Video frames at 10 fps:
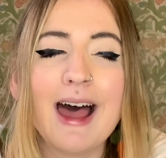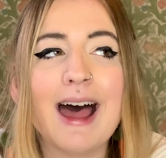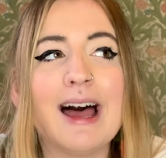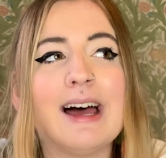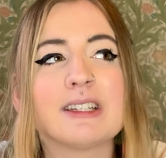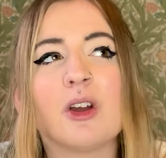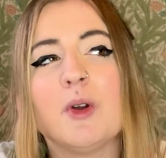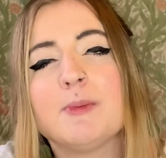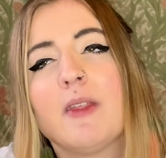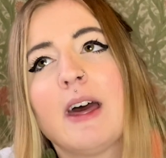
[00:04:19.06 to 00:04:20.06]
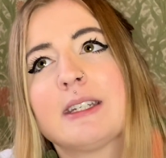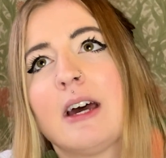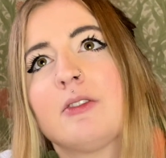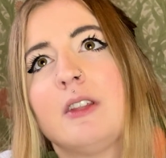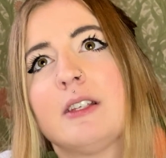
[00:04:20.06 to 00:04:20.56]
and I always put that
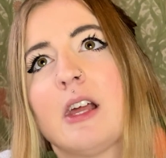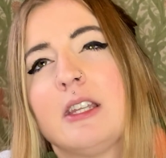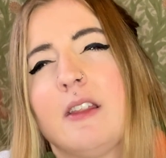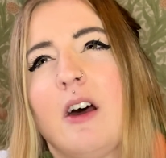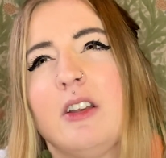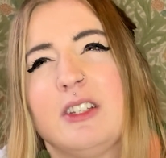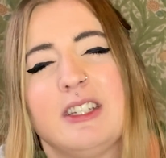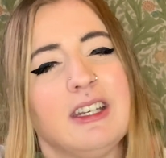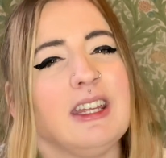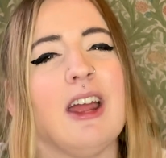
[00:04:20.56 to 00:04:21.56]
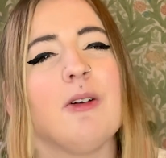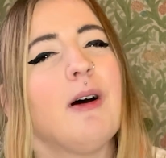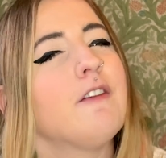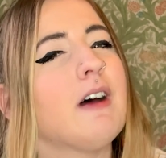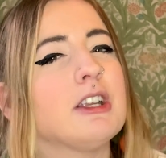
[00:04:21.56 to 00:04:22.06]
down to this idea that I just didn't care
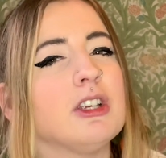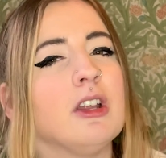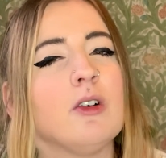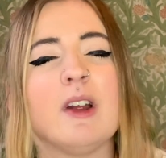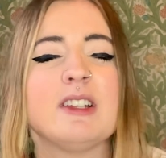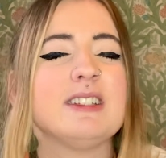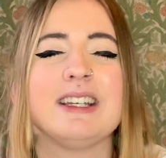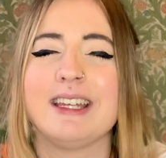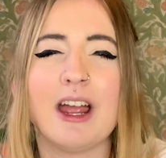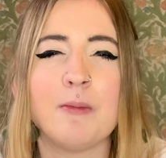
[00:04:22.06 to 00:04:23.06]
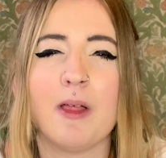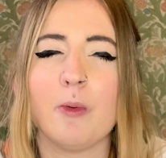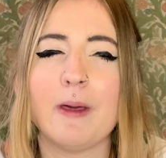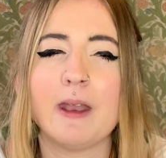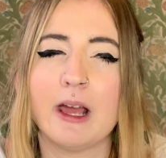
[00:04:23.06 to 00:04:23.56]
about fashion, or I just didn't care about the
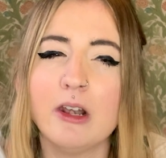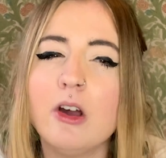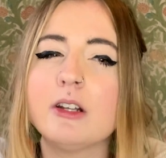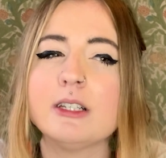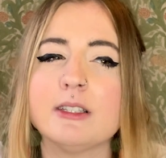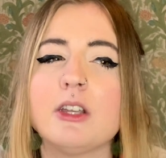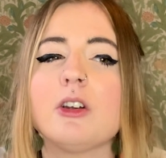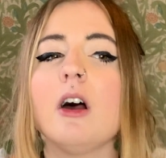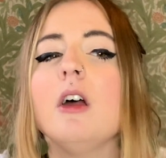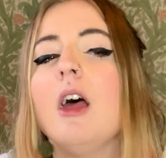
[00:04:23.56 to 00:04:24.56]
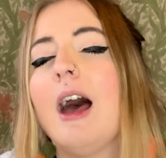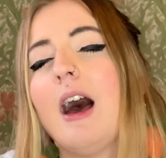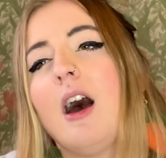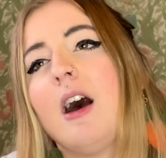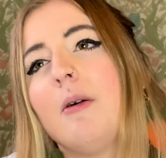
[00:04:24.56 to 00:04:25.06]
way that I looked, etc.
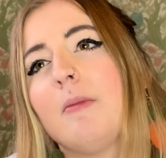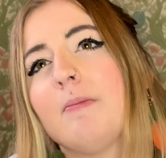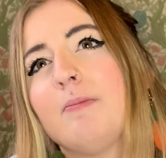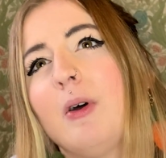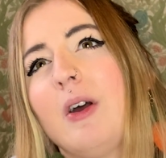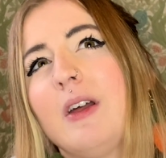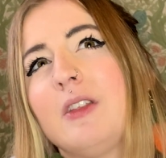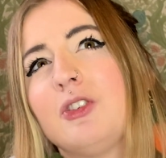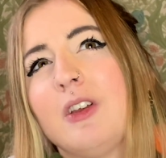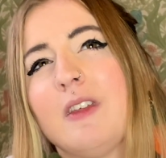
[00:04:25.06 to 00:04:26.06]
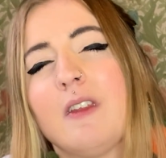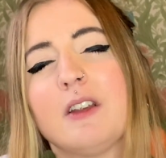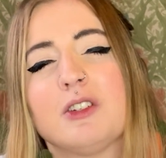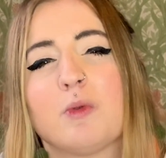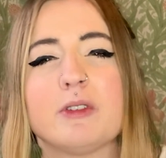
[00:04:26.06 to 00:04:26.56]
But the truth is, I
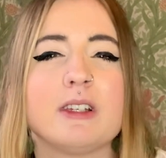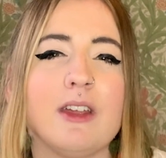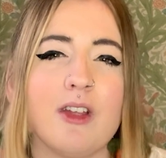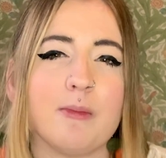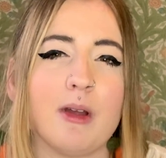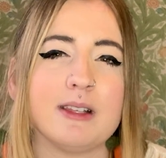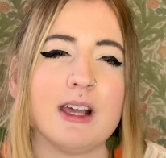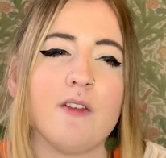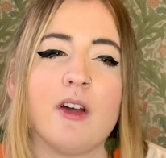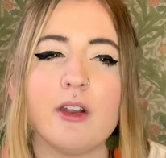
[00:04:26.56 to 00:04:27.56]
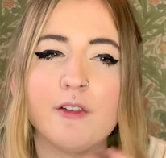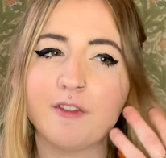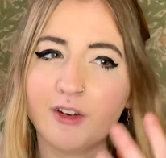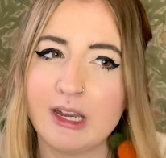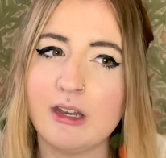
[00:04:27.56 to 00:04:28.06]
just wasn't giving myself enough
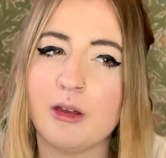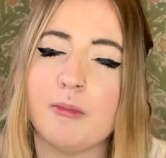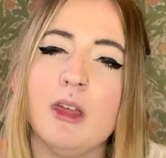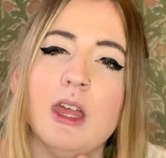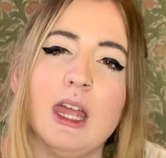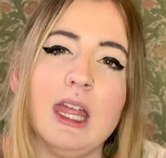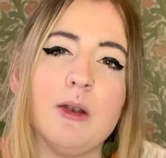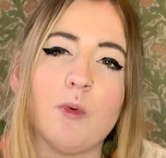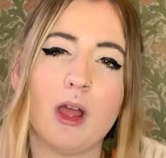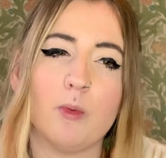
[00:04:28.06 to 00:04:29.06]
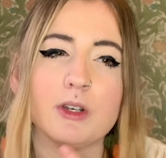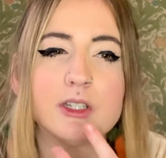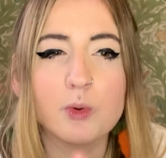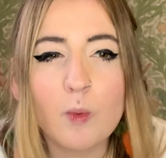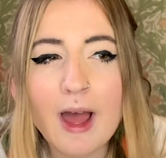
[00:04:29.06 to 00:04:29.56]
freedom in what I wanted
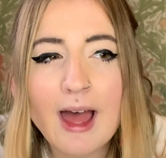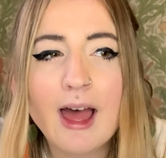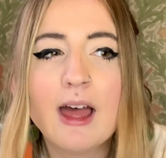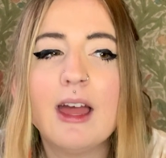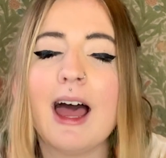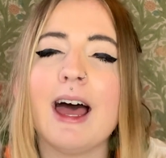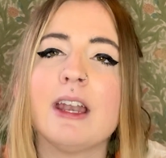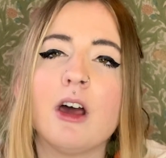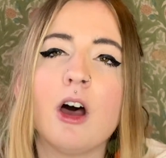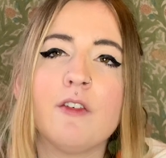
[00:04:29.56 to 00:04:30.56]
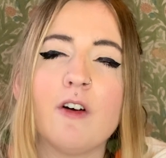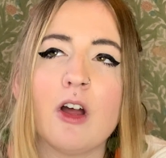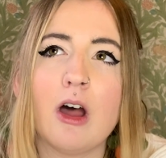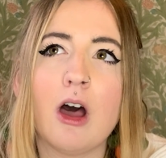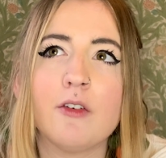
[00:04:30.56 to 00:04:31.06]
to wear. And after
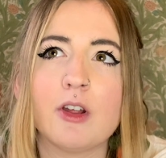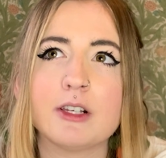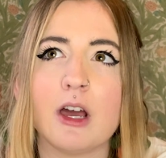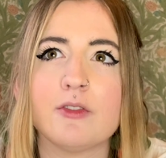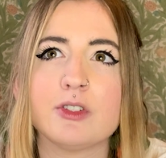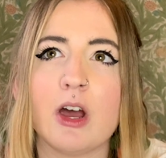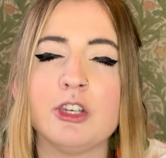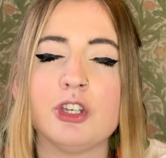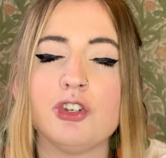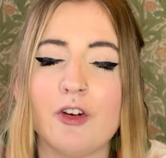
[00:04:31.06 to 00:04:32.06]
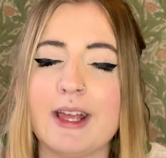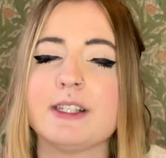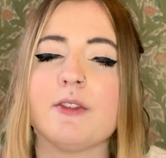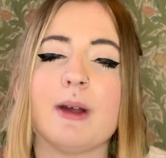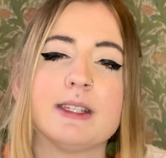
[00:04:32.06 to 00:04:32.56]
I kind of started to
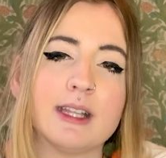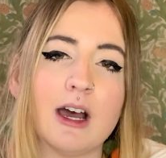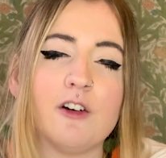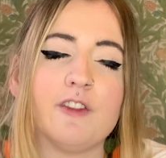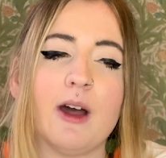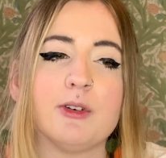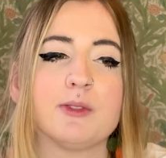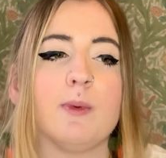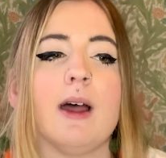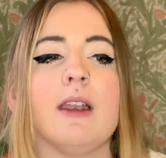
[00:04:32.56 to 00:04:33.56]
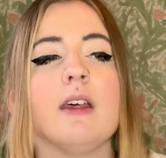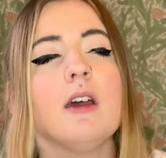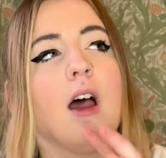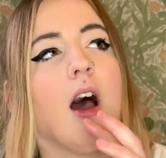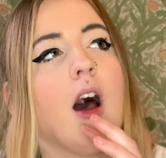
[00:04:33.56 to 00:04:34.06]
dress for myself, that was when
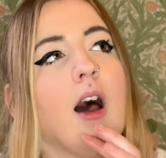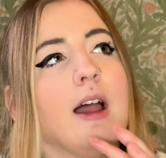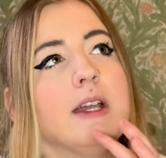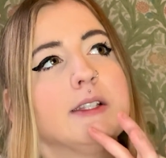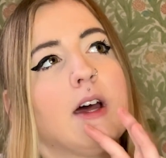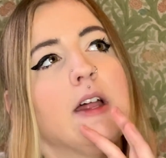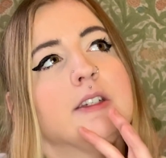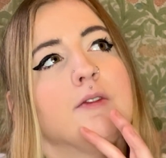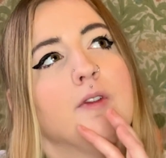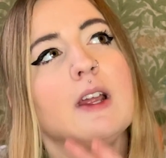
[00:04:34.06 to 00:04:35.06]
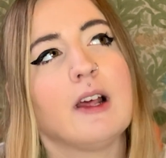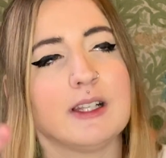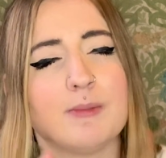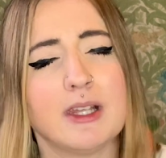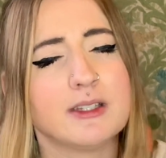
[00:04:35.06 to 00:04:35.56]
I started to realise
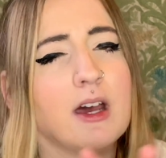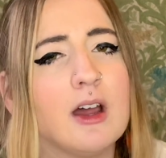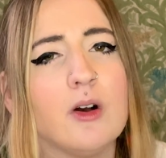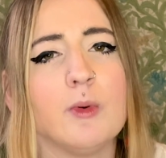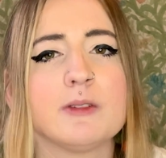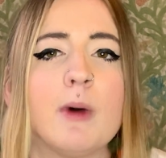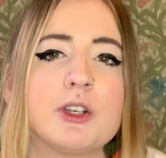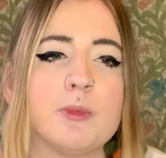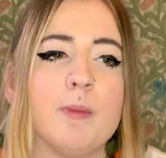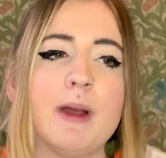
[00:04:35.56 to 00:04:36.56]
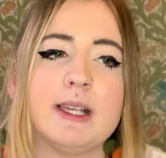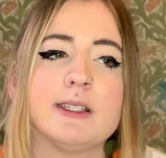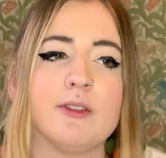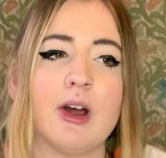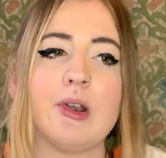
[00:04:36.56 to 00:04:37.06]
my style was much more based
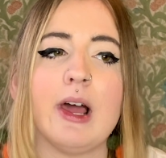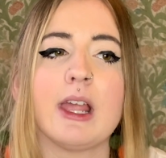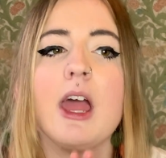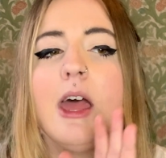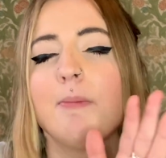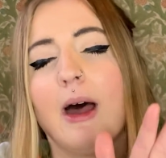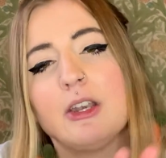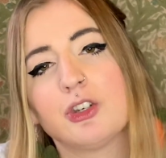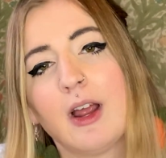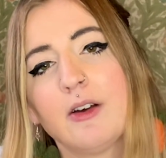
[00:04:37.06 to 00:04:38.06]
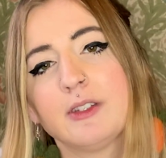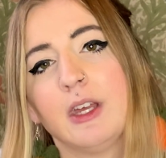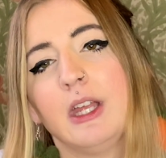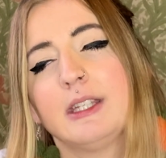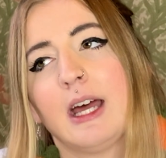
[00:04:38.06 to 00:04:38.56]
around patterned
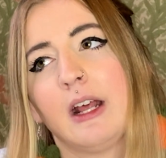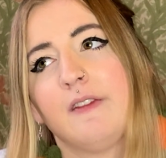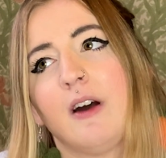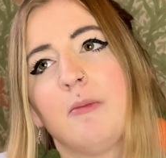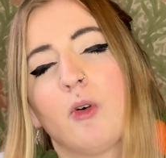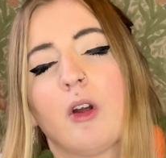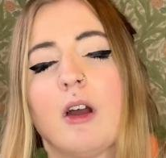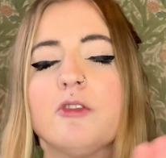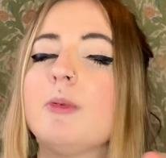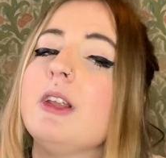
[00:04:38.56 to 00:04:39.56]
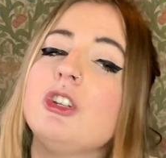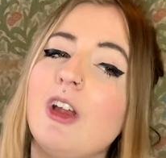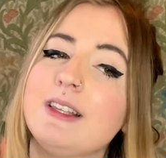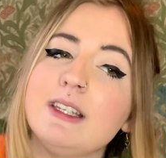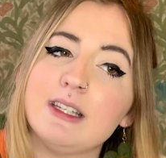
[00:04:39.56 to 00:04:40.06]
trousers, and I felt more uncomfortable in
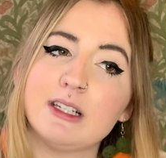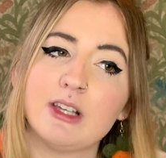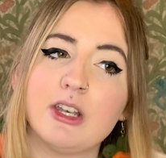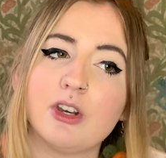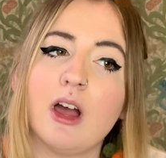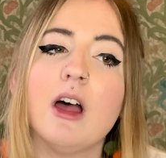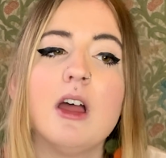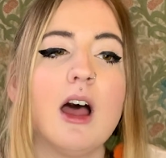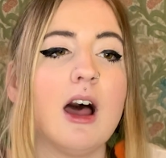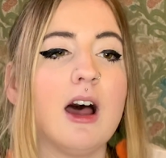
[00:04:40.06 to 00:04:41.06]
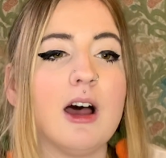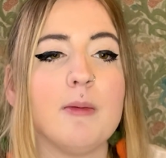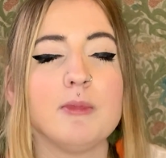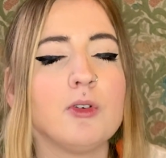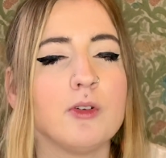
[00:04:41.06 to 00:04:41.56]
dresses, etc.
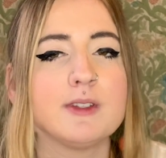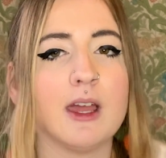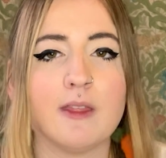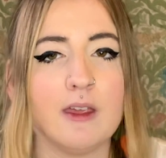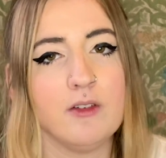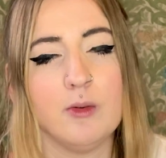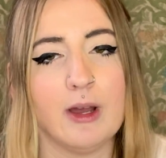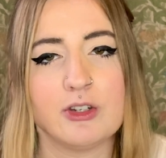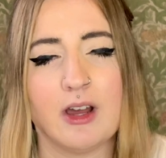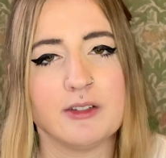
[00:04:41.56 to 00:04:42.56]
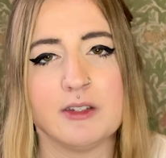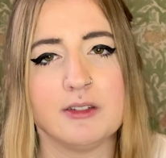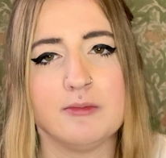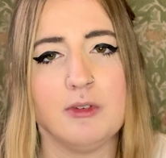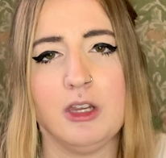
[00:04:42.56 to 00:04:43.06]
Not saying that if you wear
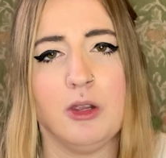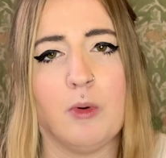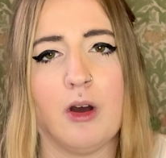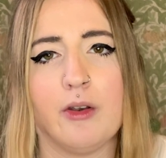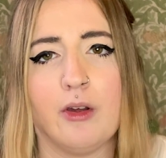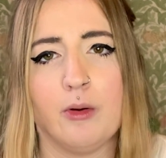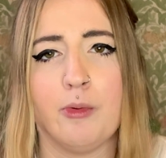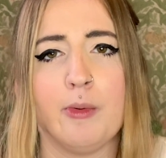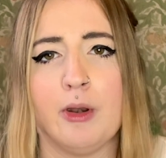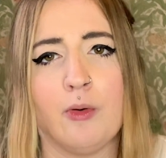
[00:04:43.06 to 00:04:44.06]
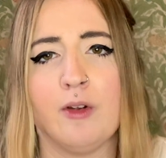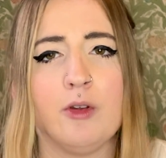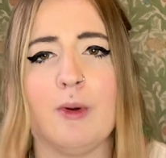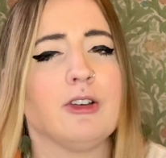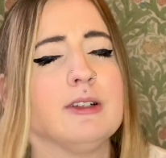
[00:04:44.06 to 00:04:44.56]
trousers you aren't a woman, or if you
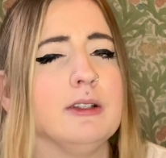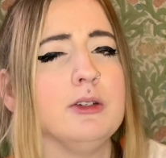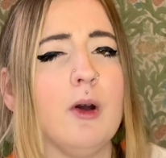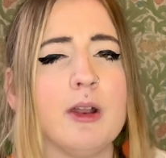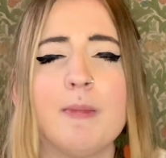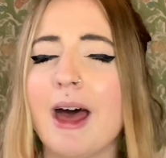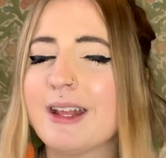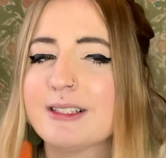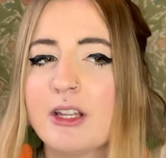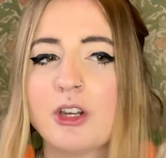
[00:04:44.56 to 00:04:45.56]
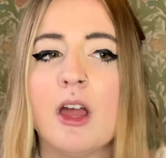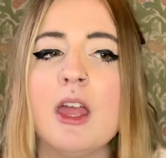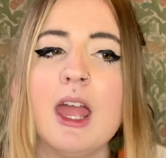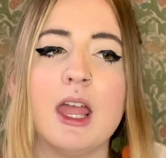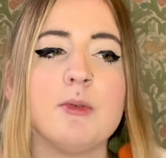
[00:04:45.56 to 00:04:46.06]
wear dresses you aren't a man, etc.
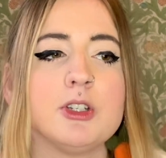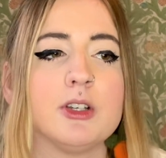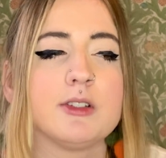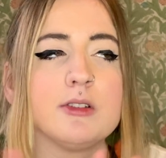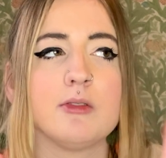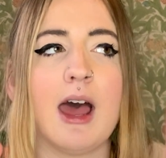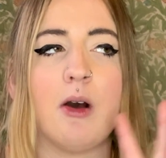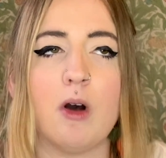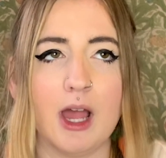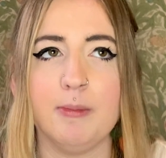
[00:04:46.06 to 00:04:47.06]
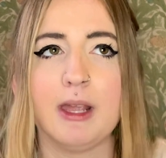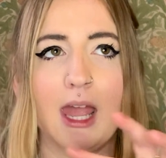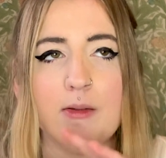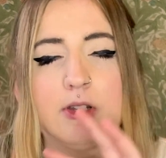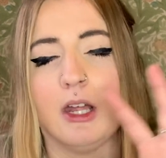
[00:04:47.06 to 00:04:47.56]
It was just how I
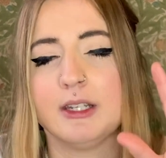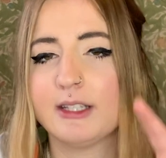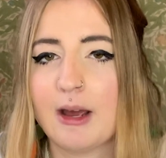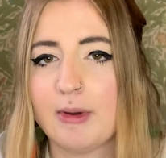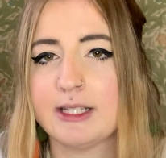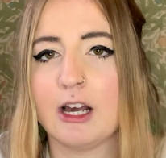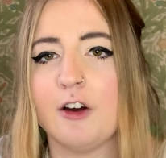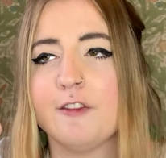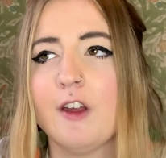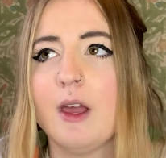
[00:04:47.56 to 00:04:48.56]
became to understand myself.